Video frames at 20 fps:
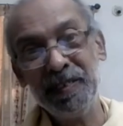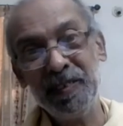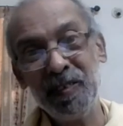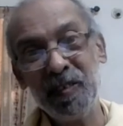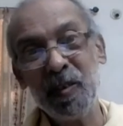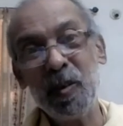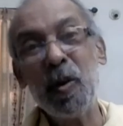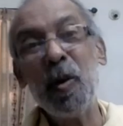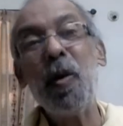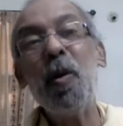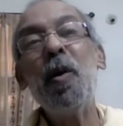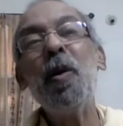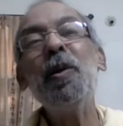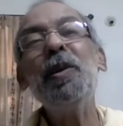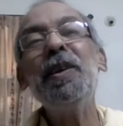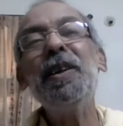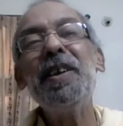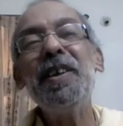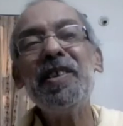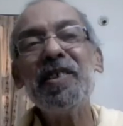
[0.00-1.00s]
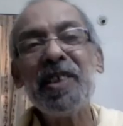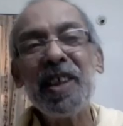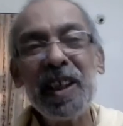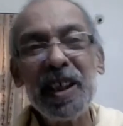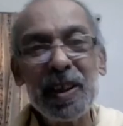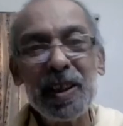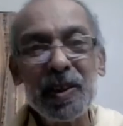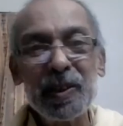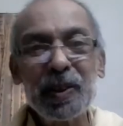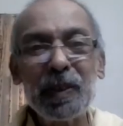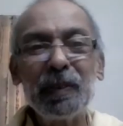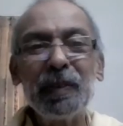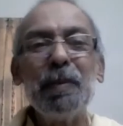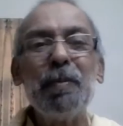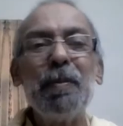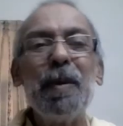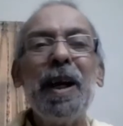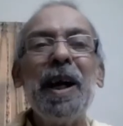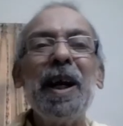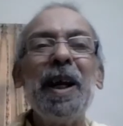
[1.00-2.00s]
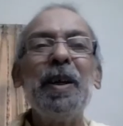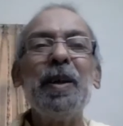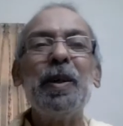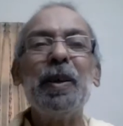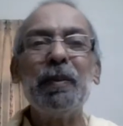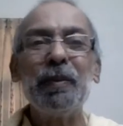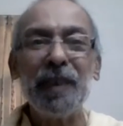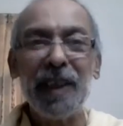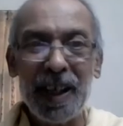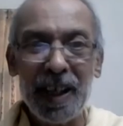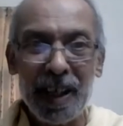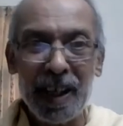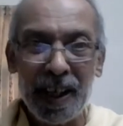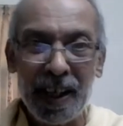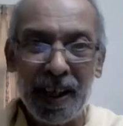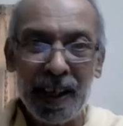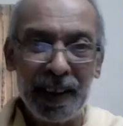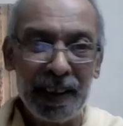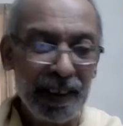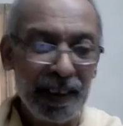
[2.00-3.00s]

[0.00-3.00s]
all the desires of the mind, of the heart,